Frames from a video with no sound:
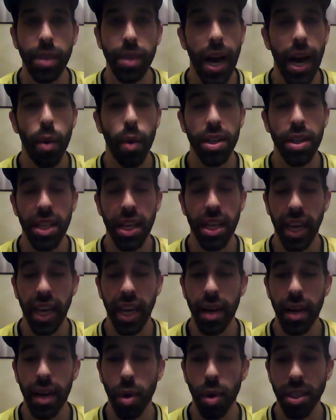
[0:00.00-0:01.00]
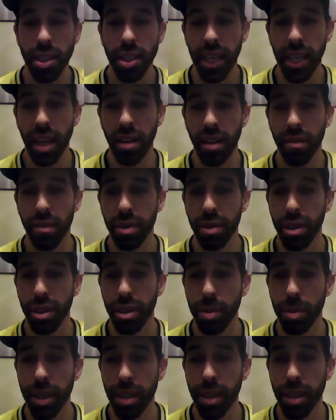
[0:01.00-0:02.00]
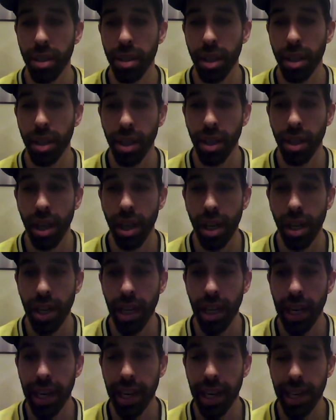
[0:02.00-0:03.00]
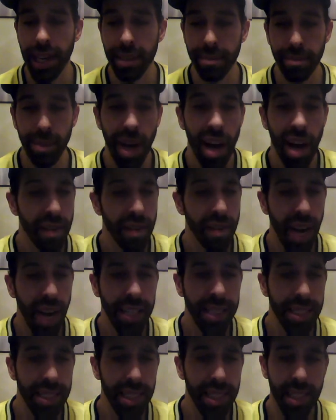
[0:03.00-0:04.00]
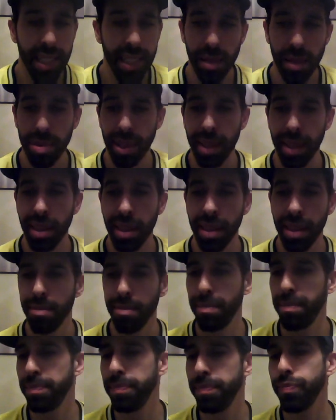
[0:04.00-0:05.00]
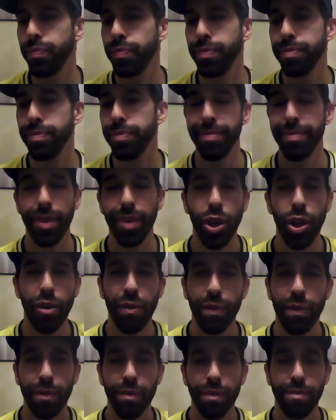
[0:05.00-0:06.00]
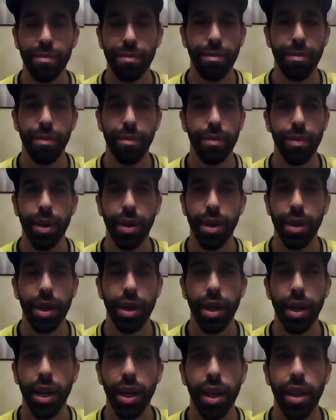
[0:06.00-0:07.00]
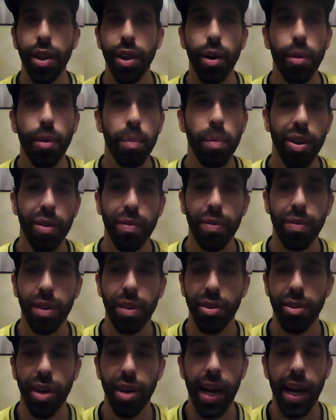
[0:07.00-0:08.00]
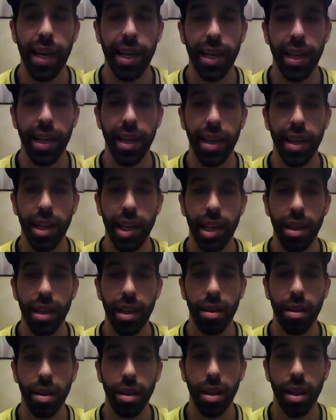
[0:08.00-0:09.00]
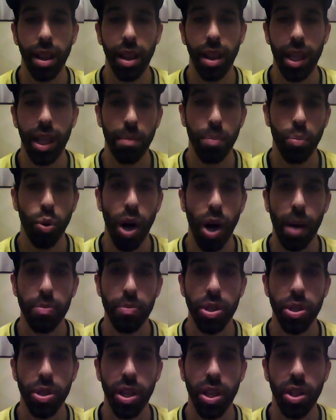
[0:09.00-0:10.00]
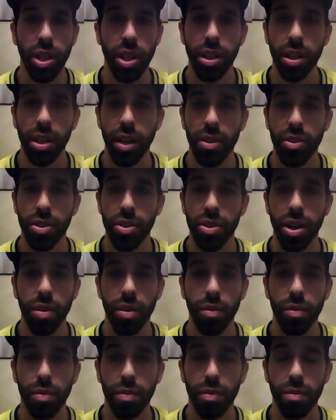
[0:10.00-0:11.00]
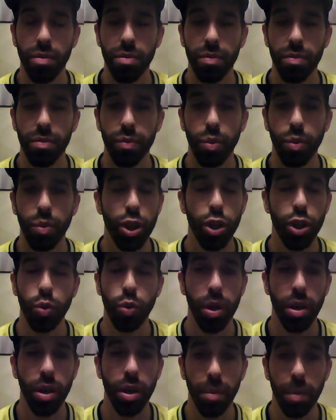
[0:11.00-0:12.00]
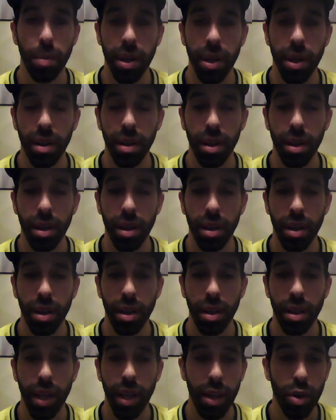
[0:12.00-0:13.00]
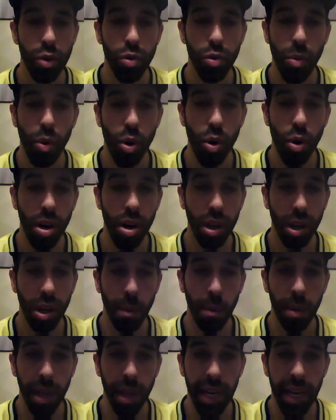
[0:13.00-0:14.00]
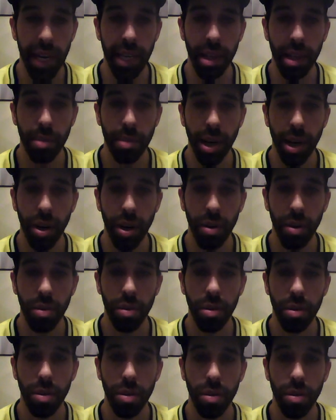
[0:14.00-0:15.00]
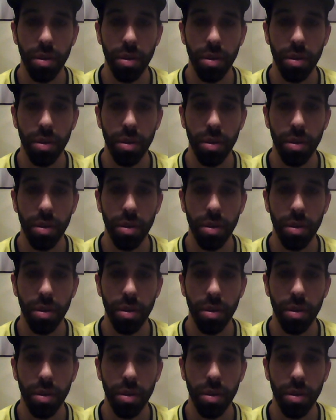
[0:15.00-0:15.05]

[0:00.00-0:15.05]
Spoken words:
watched that game for a little bit. Off constantly seems like they're miffed that they're not getting the props that they think they deserve, which is weird. They do more complaining about